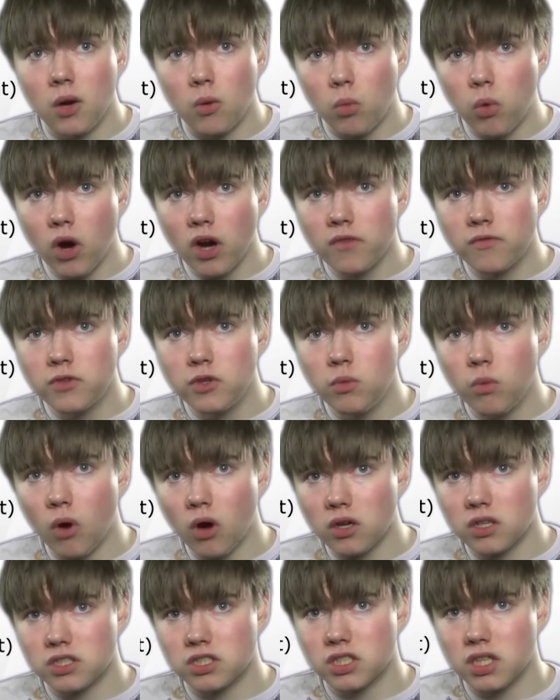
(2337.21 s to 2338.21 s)
What if you
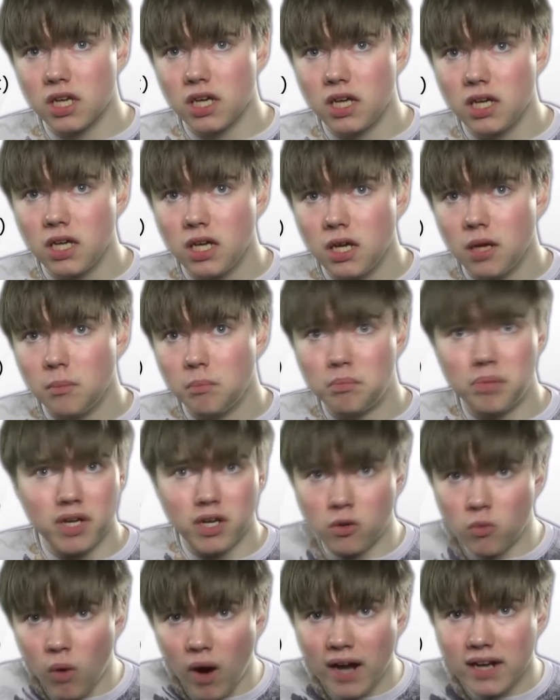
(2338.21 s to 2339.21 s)
want to say
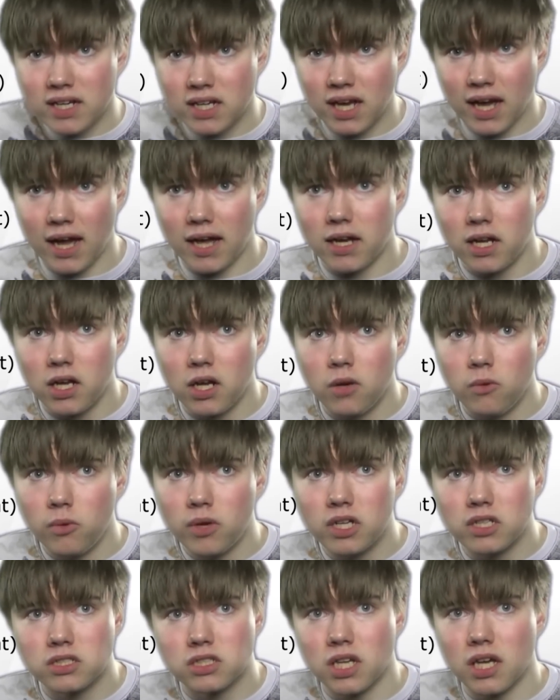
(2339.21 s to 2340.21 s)
big white cat?
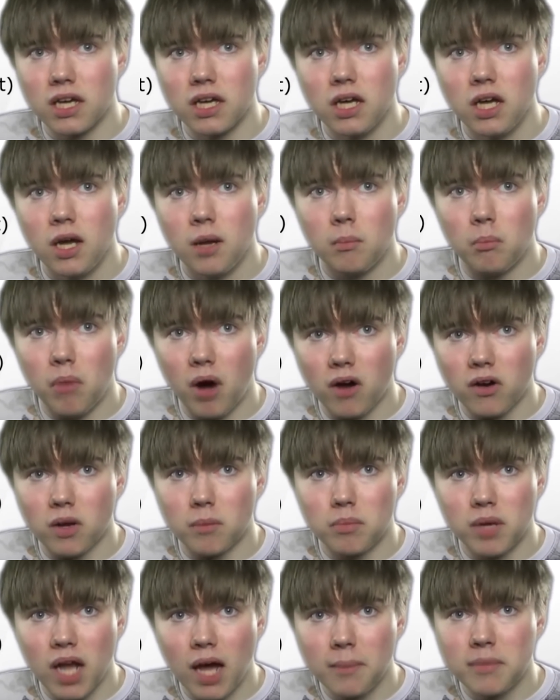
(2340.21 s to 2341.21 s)
We can say
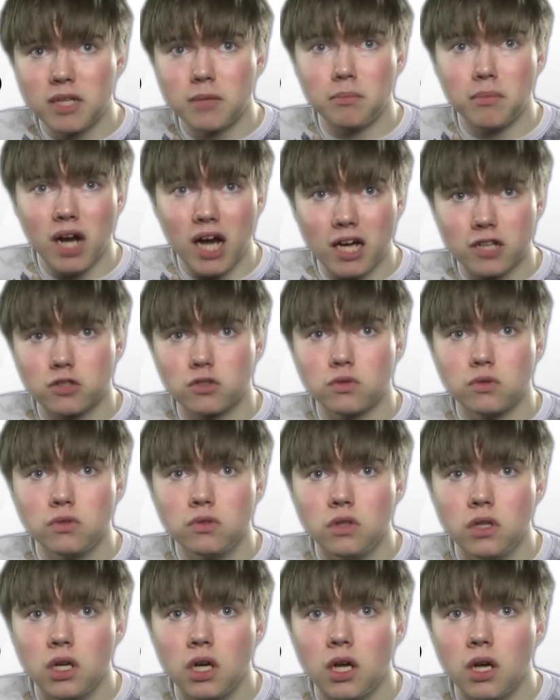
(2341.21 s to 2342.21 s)
Bardablabi
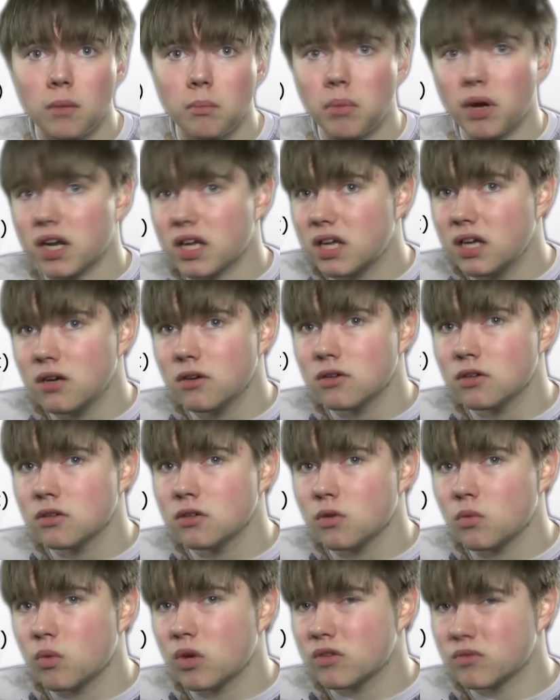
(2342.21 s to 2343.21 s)
mlatu, but
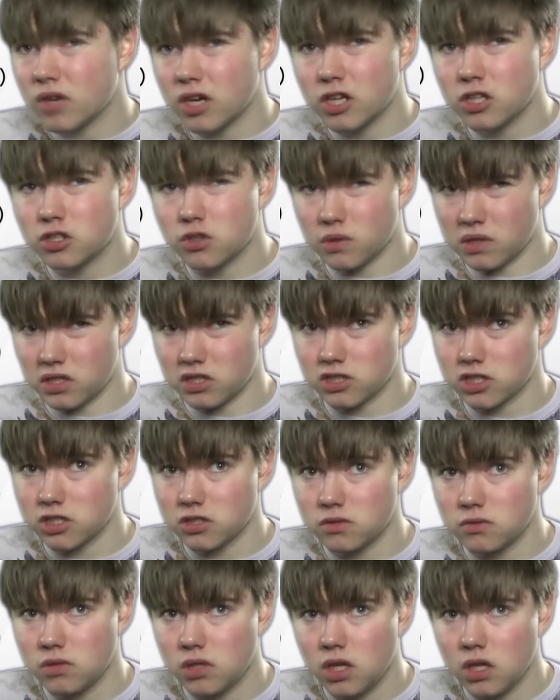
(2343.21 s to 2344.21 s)
here we run into an
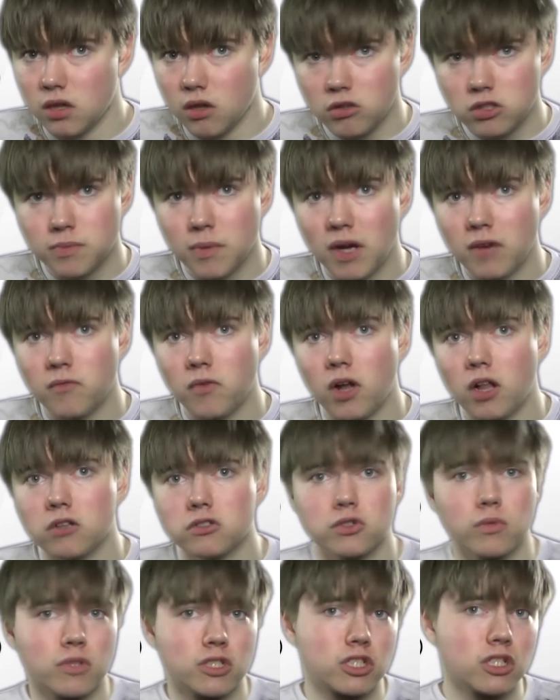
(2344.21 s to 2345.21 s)
issue. Lojban
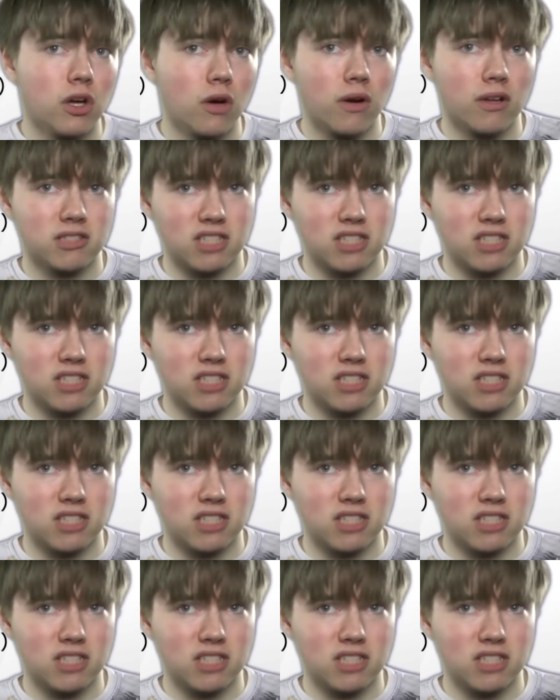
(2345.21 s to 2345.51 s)
follows what's known